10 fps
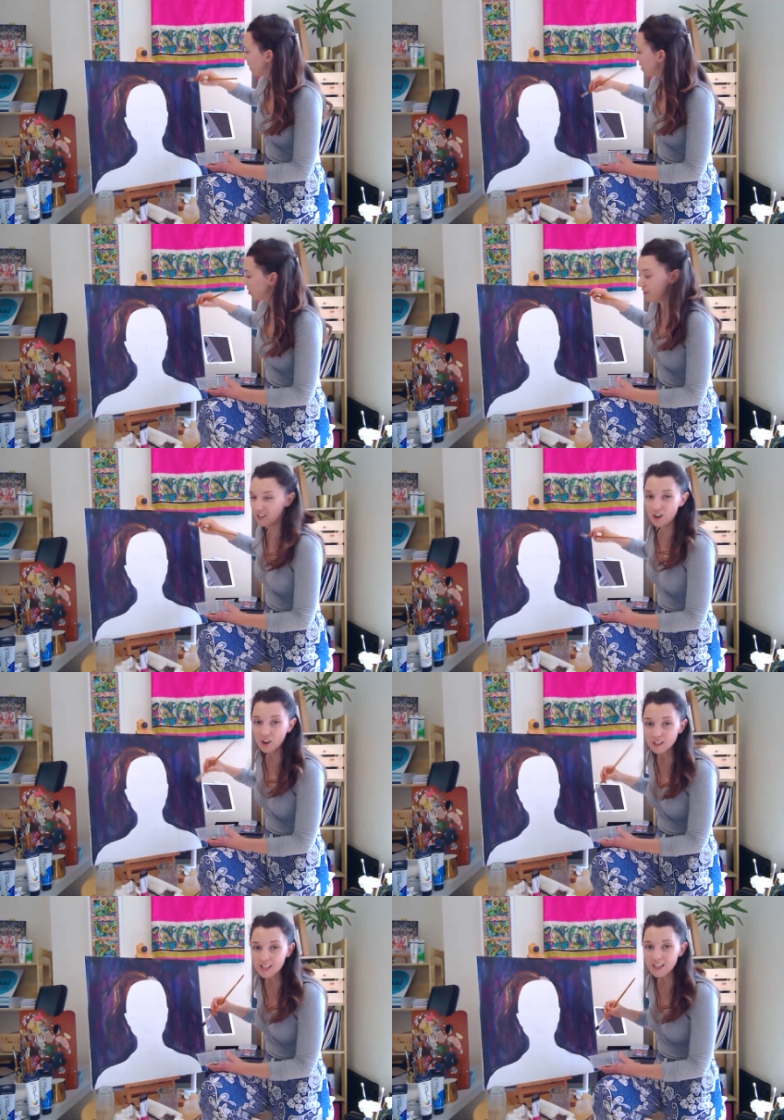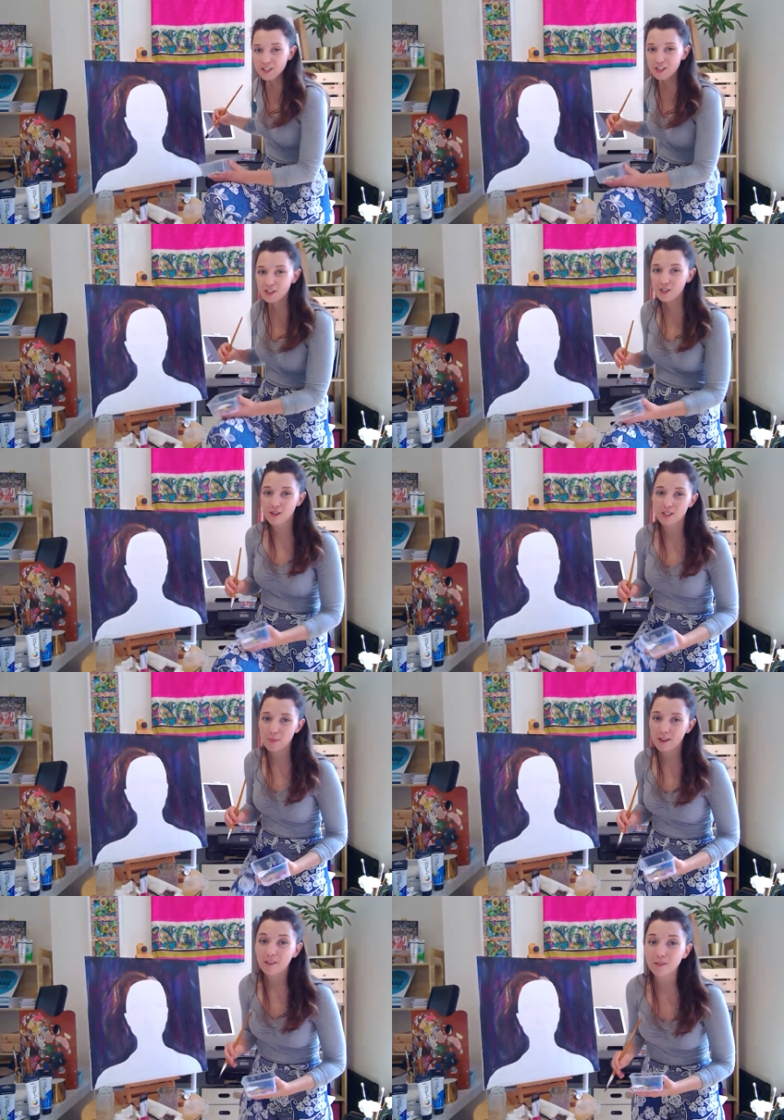my degree in architecture, so I
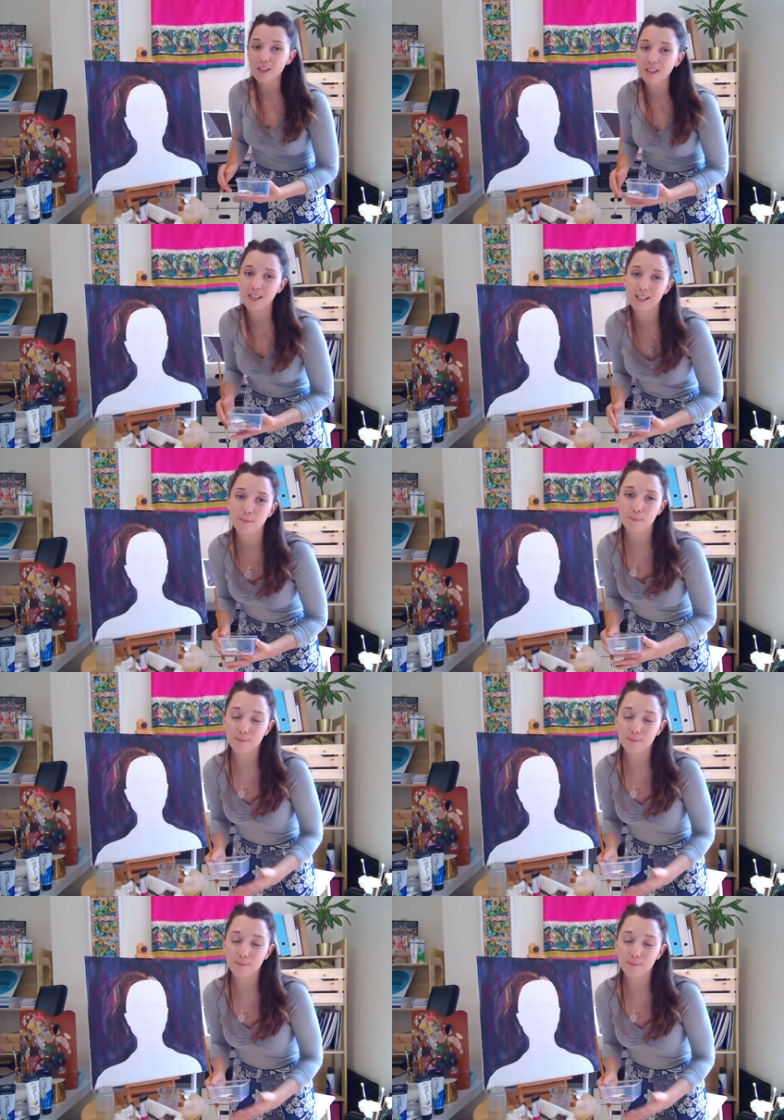spent 3 years